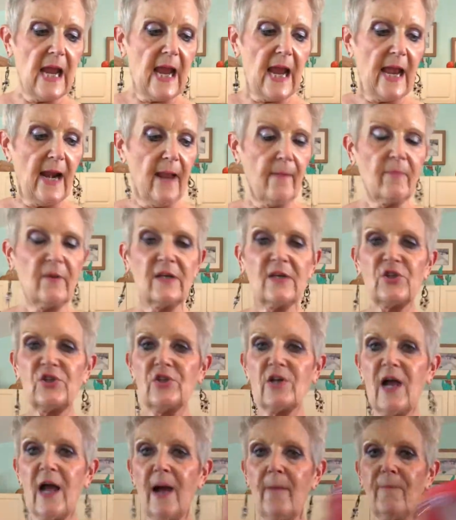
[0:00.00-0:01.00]
and I'm gonna
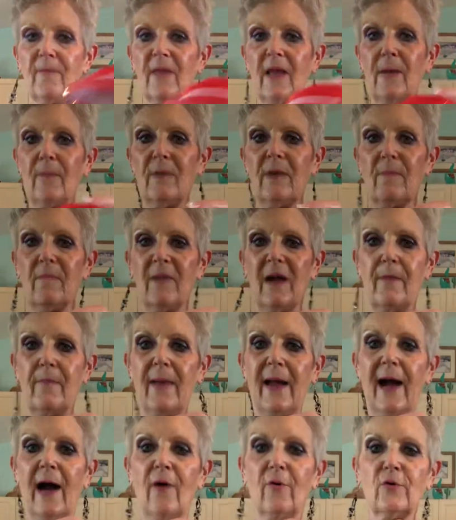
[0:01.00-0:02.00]
chop them in my
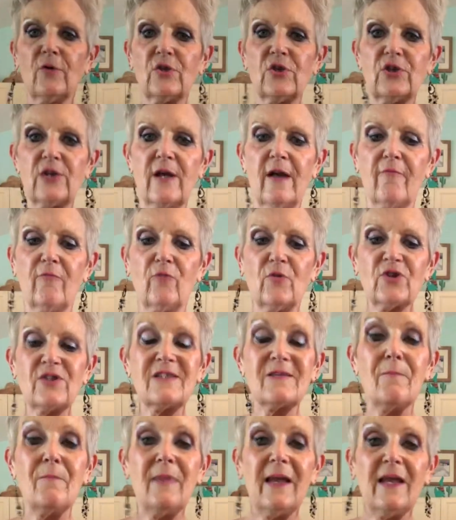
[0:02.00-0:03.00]
Power Chef, which is
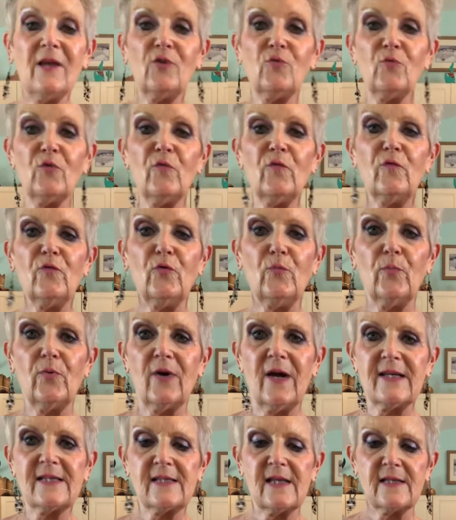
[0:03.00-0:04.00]
a manual food
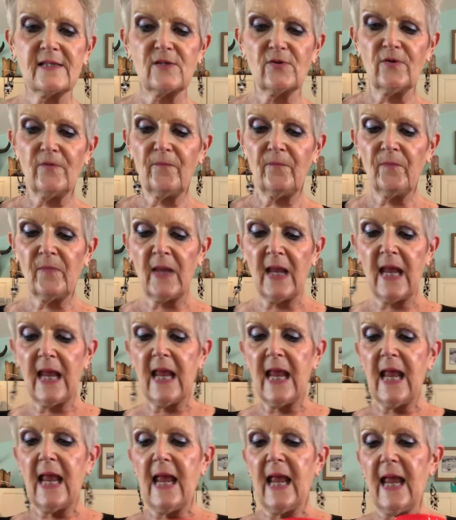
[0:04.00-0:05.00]
processor.
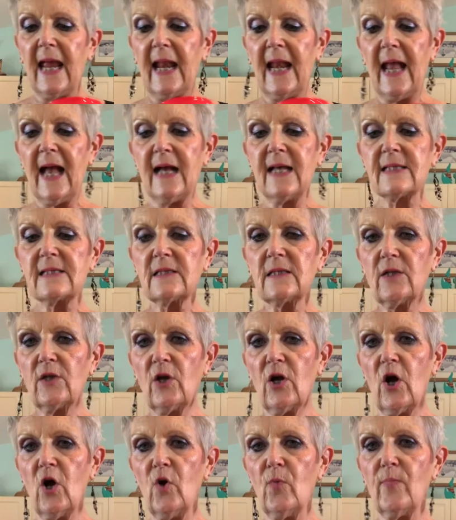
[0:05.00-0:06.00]
It has a little
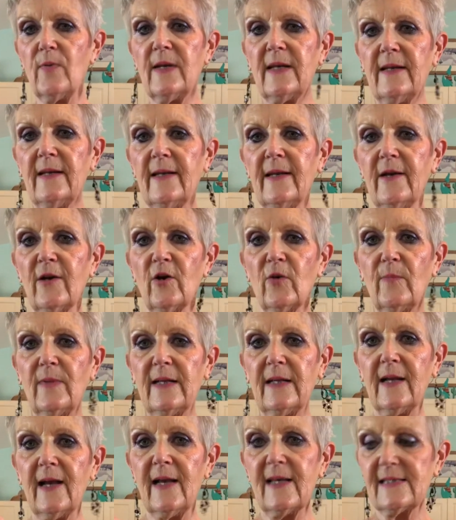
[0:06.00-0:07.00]
opening here
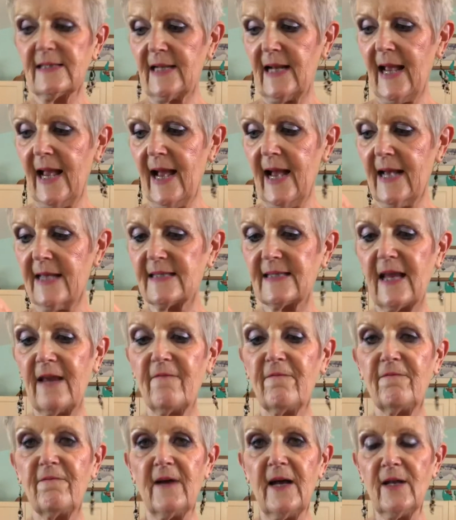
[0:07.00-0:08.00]
because it has a
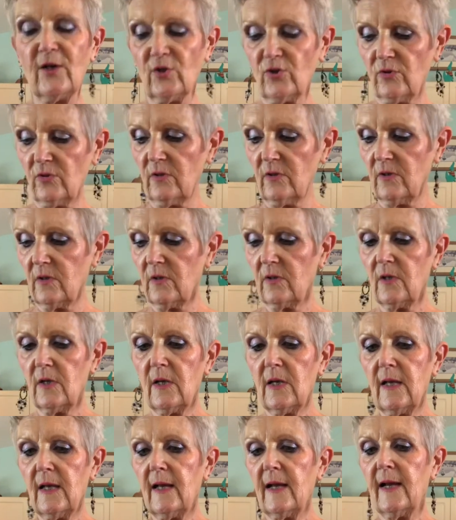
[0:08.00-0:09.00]
funnel
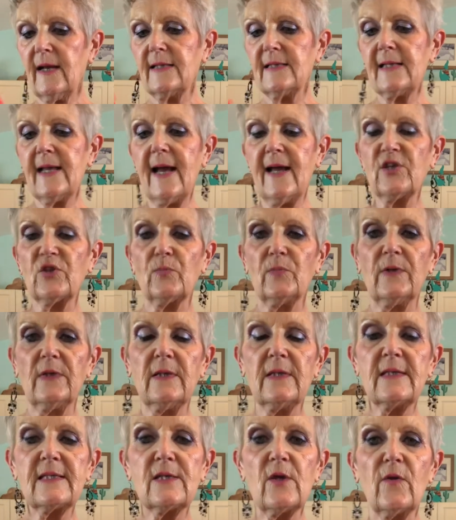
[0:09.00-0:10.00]

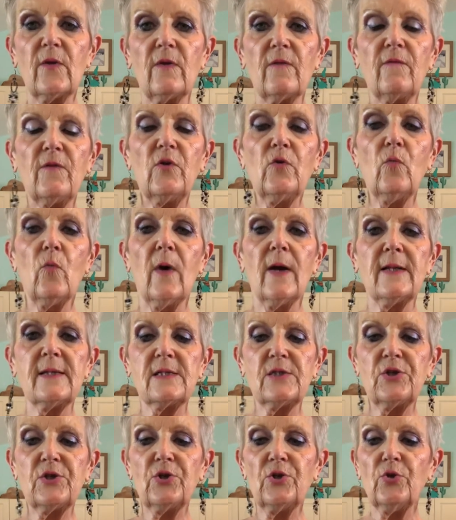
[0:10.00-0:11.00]
attachment, so that if you want
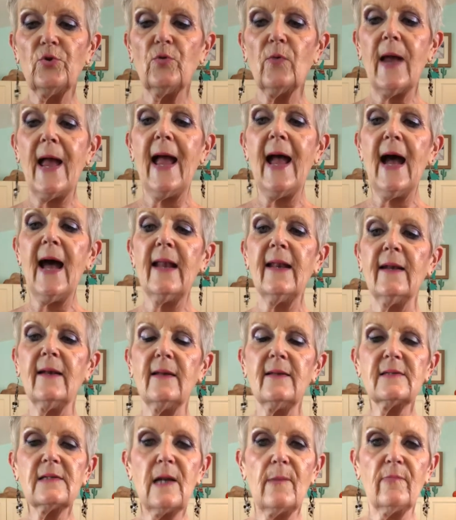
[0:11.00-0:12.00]
to add any
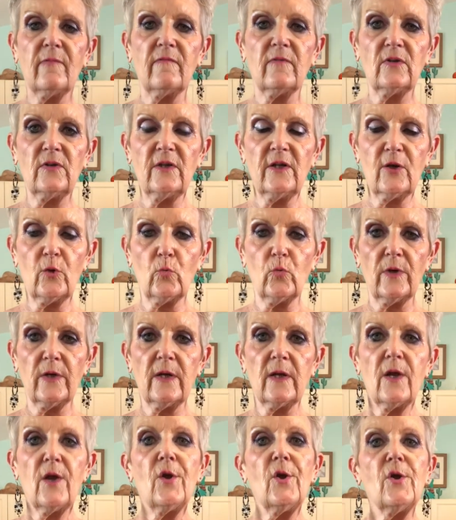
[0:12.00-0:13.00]
type of a liquid
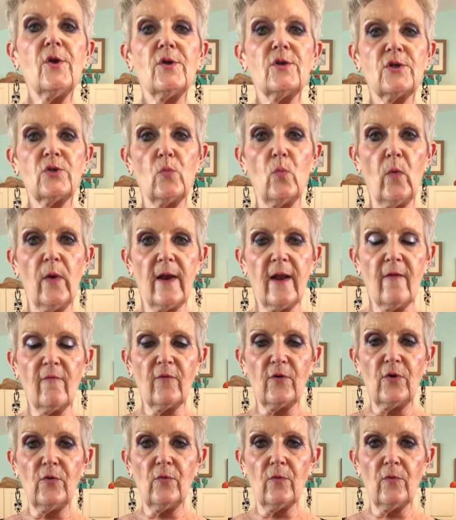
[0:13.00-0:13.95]
to whatever you